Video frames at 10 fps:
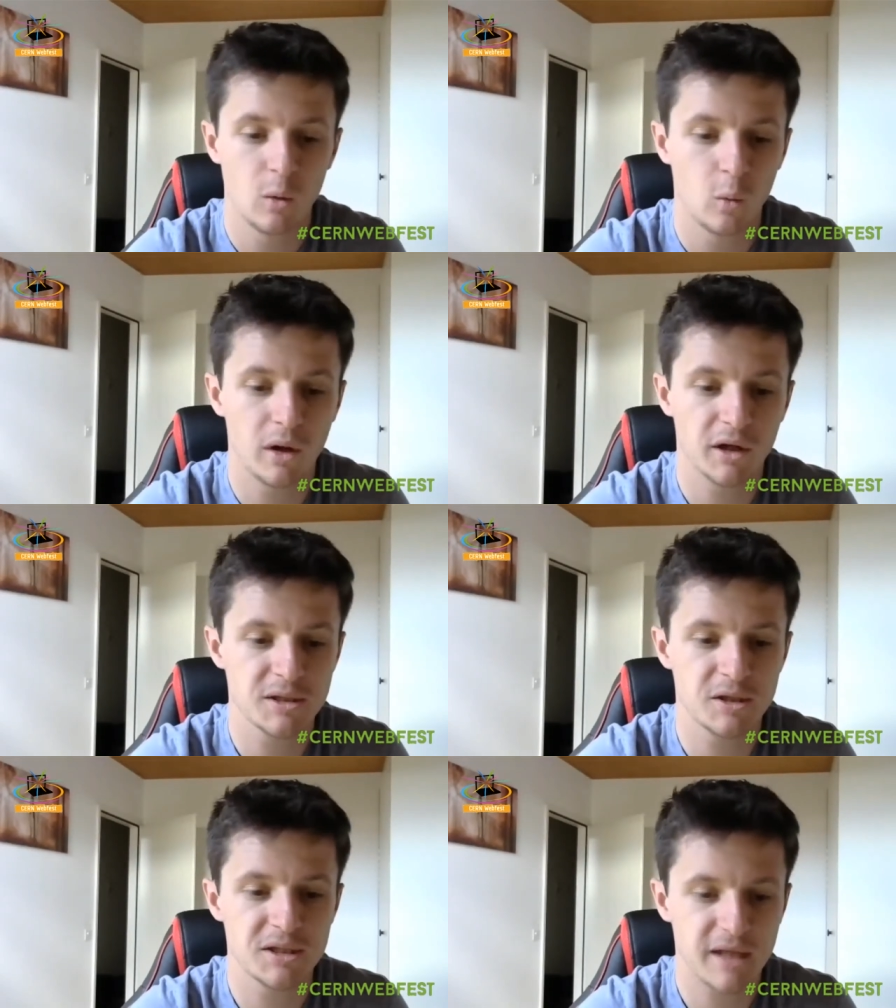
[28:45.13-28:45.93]
One is
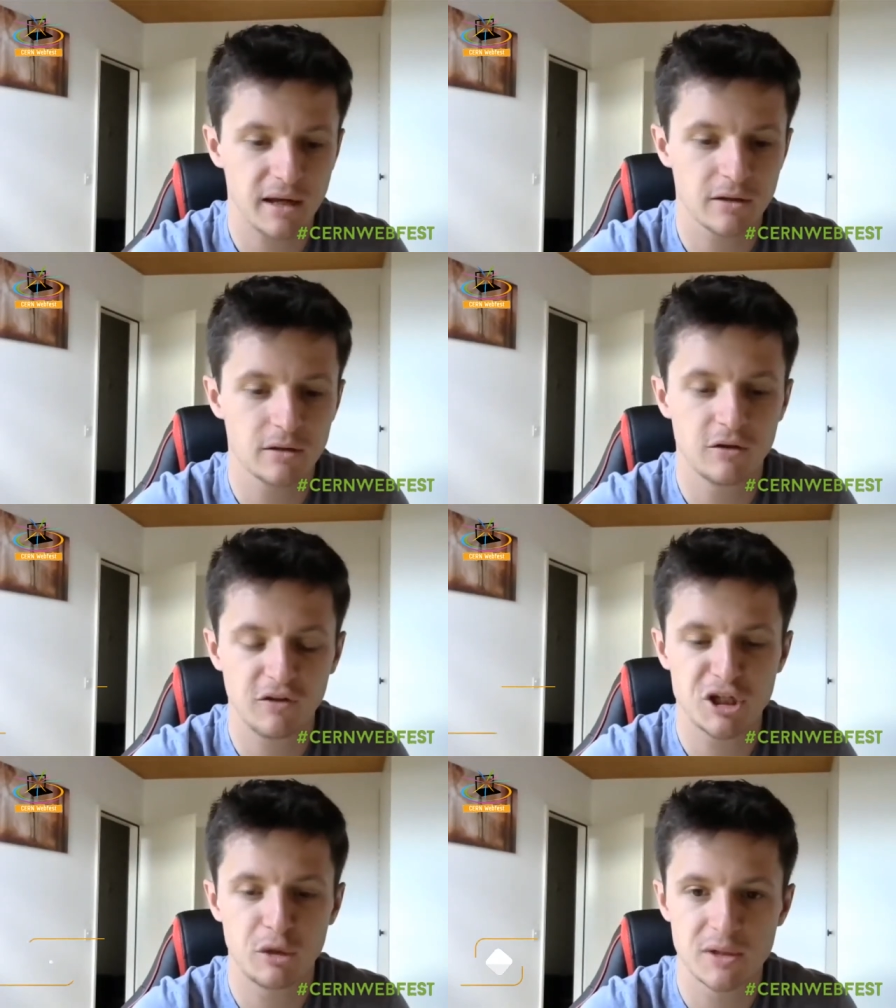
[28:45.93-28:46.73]
the standard
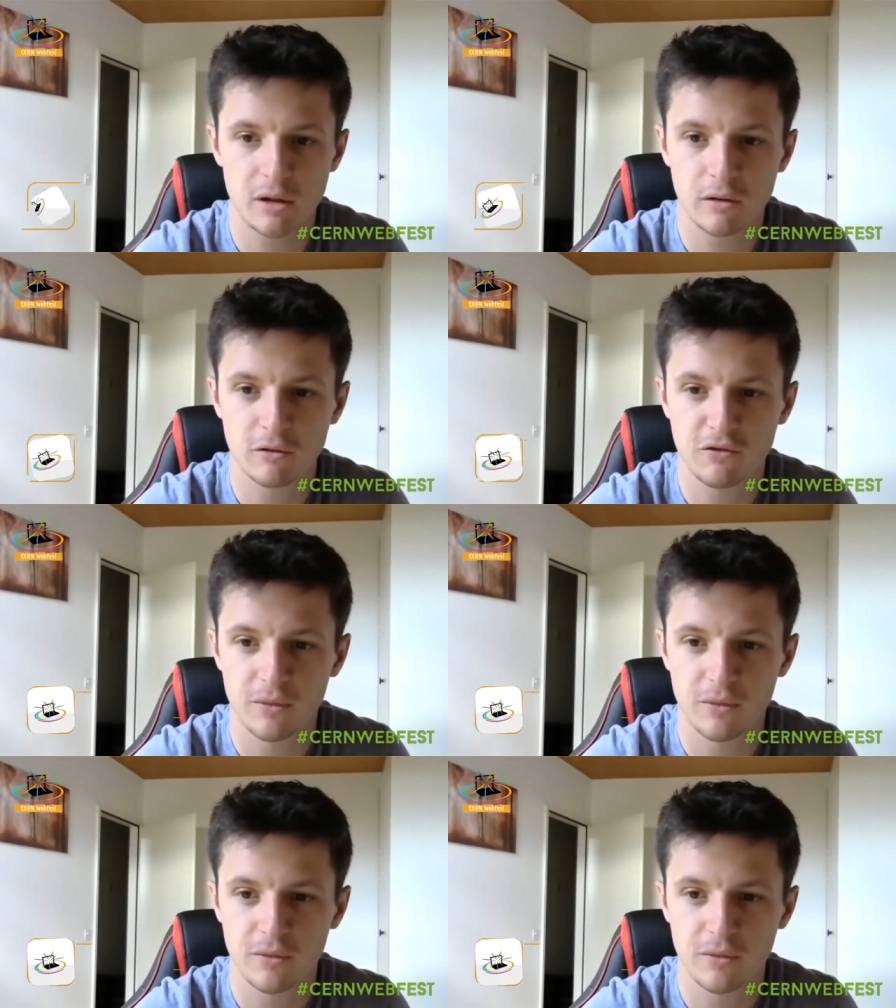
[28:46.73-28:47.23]
DaVinci Resolve.